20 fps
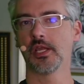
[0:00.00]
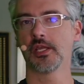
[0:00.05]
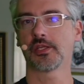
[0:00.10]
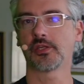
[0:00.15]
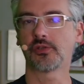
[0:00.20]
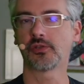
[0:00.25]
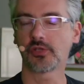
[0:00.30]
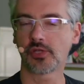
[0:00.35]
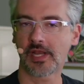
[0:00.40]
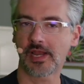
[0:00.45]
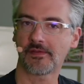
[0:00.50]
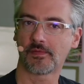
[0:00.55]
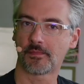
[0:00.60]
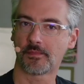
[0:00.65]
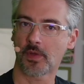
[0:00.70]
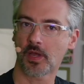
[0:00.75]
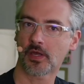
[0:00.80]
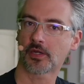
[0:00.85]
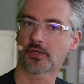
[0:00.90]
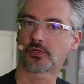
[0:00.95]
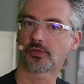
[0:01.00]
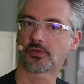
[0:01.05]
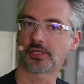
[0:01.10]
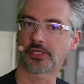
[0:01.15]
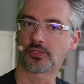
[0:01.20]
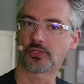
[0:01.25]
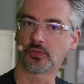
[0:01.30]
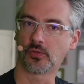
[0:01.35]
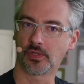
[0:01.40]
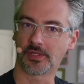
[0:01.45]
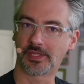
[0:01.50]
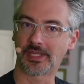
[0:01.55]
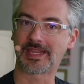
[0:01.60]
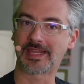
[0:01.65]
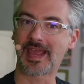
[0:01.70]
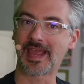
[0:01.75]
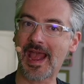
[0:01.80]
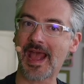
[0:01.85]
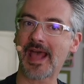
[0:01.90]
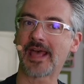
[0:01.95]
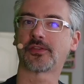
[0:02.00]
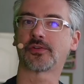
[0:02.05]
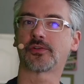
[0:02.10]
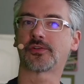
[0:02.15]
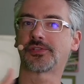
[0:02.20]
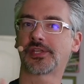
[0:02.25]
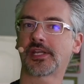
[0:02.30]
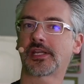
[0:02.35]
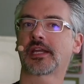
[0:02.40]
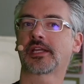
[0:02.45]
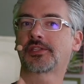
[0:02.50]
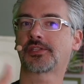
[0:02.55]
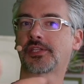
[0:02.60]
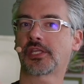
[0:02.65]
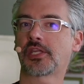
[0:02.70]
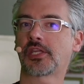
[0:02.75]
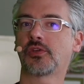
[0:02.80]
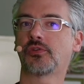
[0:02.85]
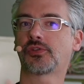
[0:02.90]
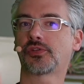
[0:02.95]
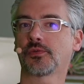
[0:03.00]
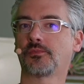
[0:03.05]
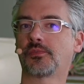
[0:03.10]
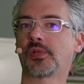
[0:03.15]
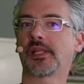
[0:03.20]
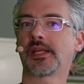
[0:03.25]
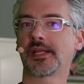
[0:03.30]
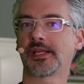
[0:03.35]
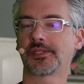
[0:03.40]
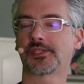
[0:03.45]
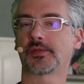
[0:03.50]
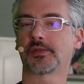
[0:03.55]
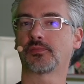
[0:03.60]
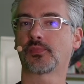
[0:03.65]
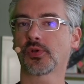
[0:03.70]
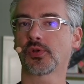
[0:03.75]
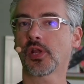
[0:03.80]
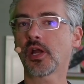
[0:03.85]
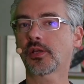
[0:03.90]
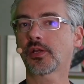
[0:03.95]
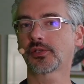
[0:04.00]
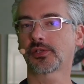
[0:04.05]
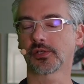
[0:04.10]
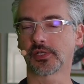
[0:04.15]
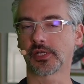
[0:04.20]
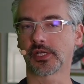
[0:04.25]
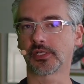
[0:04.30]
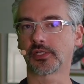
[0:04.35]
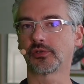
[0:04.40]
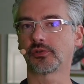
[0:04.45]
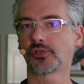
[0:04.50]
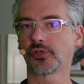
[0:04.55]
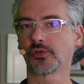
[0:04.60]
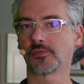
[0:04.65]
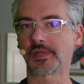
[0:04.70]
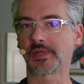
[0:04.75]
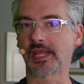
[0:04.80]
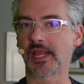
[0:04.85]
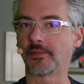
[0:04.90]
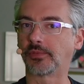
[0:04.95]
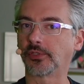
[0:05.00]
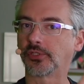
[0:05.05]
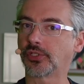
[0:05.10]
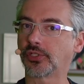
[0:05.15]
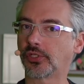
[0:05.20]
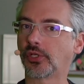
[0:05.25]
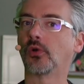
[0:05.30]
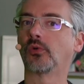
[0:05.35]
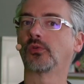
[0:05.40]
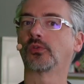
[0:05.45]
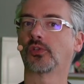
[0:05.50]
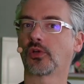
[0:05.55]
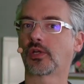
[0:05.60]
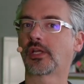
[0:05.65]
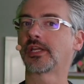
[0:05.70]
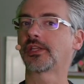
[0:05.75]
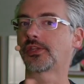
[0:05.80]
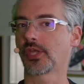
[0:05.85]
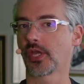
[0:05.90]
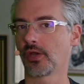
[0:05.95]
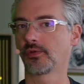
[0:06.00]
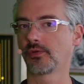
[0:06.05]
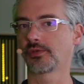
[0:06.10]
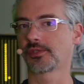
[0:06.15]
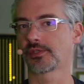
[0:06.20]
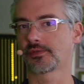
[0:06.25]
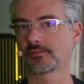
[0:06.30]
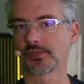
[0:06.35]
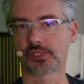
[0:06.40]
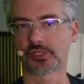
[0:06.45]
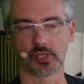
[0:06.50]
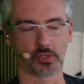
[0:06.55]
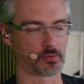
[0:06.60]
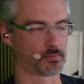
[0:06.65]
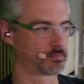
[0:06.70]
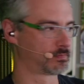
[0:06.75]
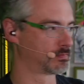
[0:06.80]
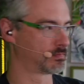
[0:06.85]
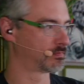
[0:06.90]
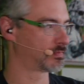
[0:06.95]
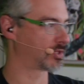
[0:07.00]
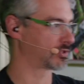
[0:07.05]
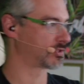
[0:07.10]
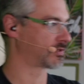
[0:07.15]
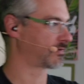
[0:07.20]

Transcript: You should have a monitoring tool that gathers execution plans in production, and you should be able to go look at those. So there's a